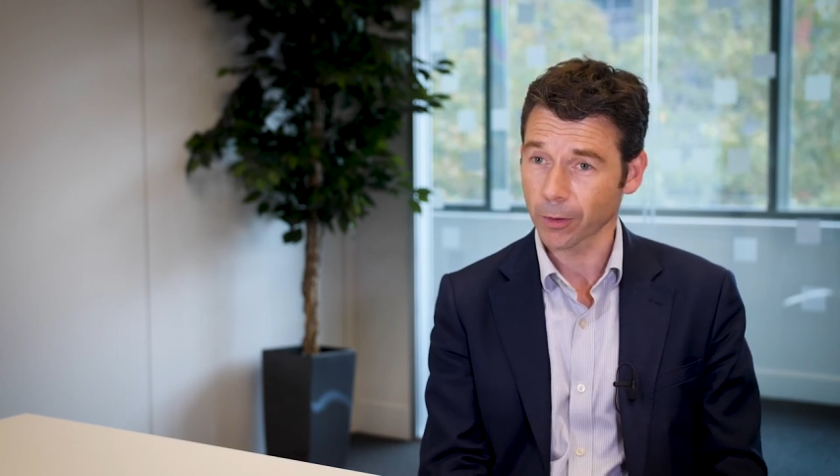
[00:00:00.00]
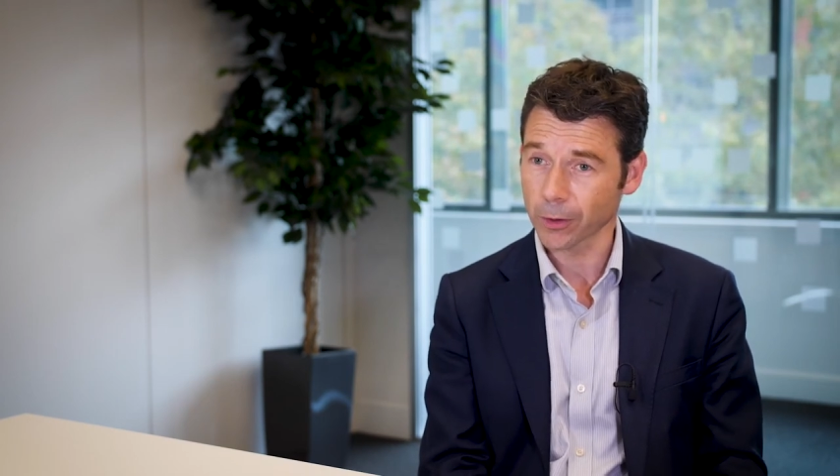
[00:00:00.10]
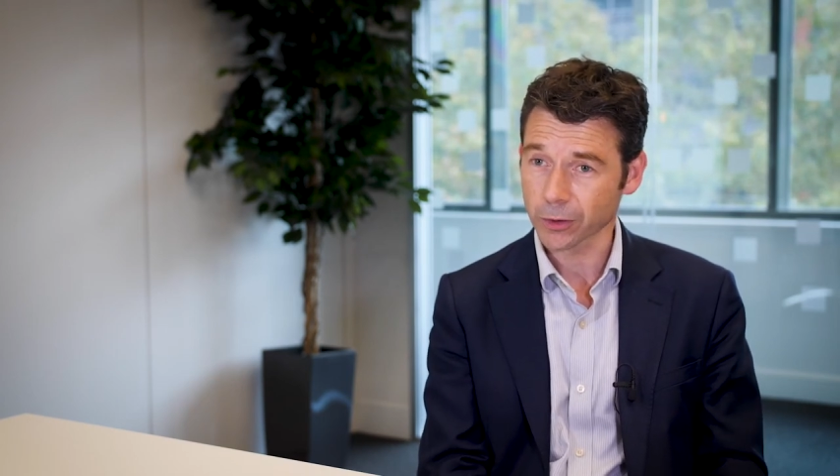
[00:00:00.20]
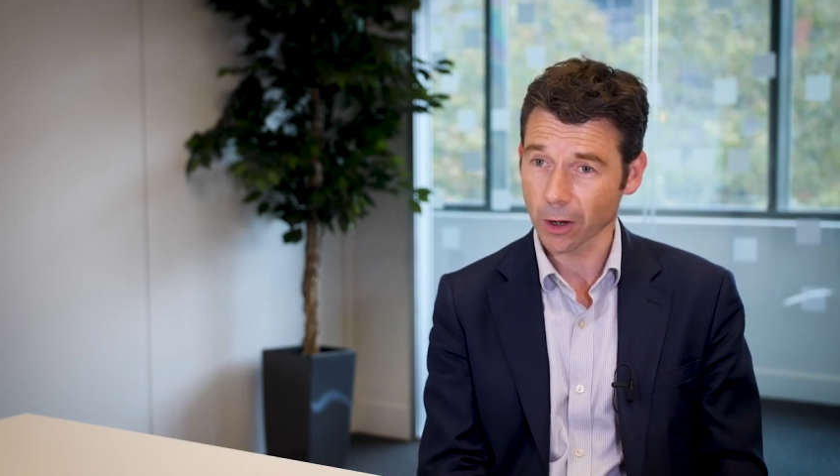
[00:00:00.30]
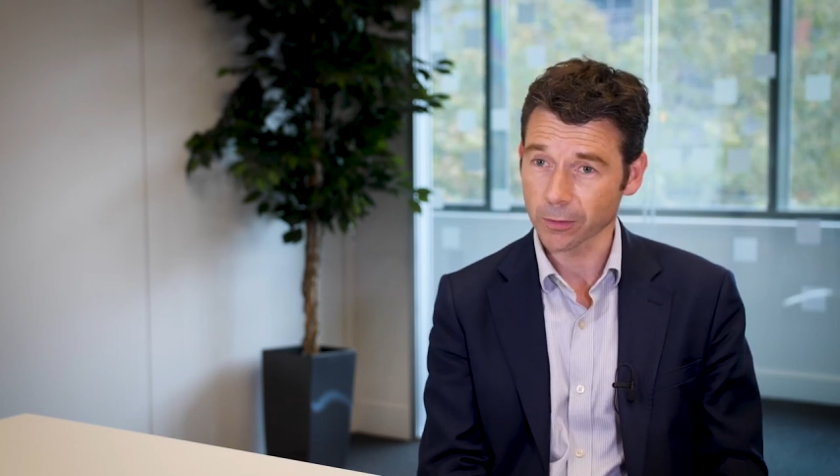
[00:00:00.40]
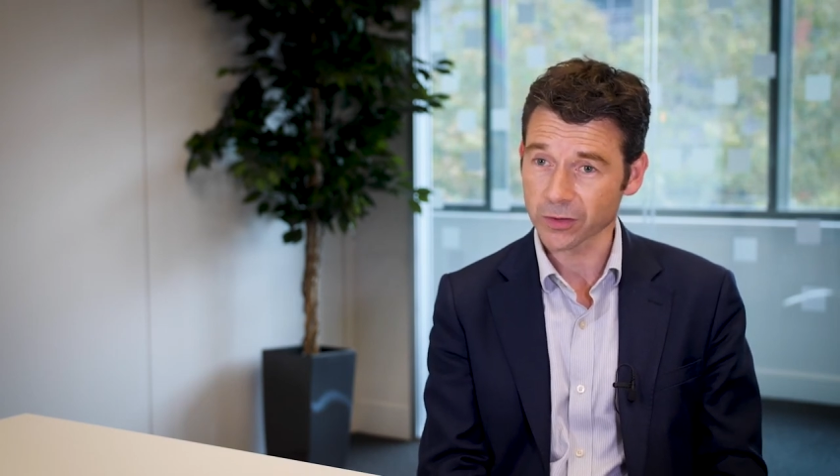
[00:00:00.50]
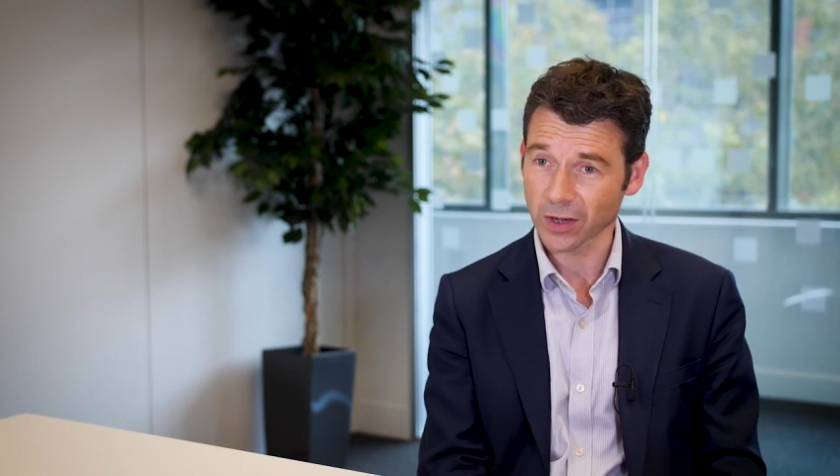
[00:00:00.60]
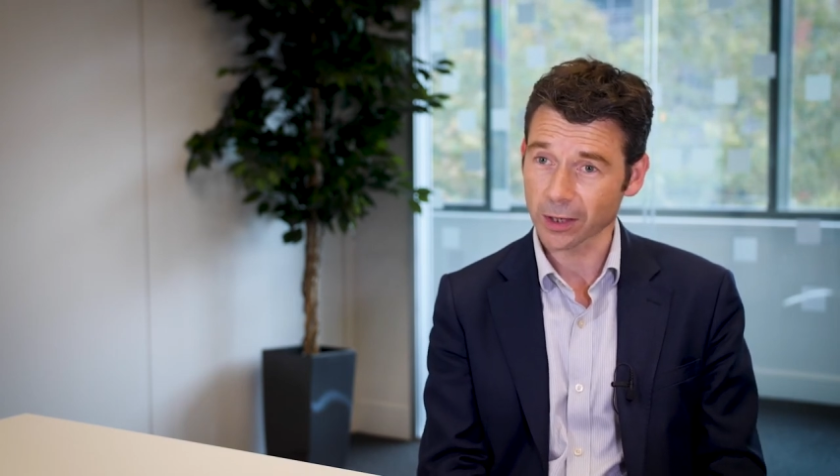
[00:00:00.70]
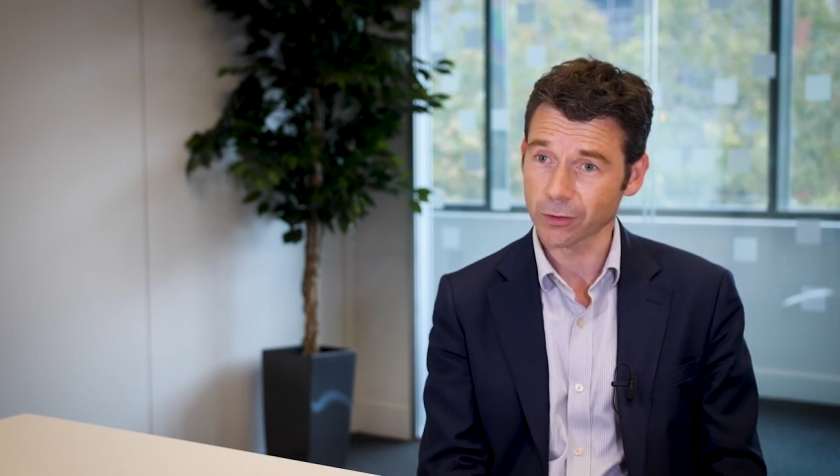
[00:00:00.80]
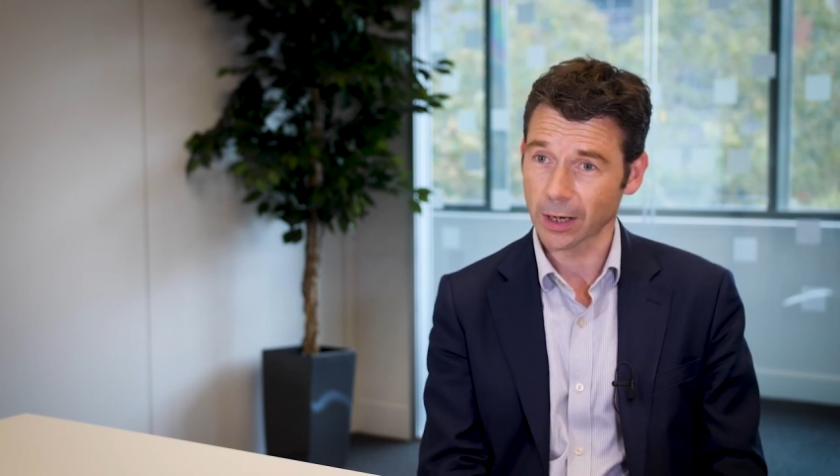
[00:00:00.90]
those kind of
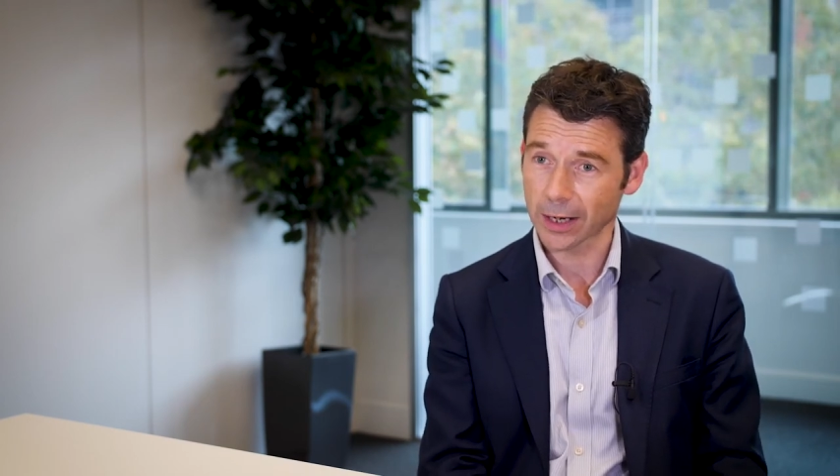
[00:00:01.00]
secondary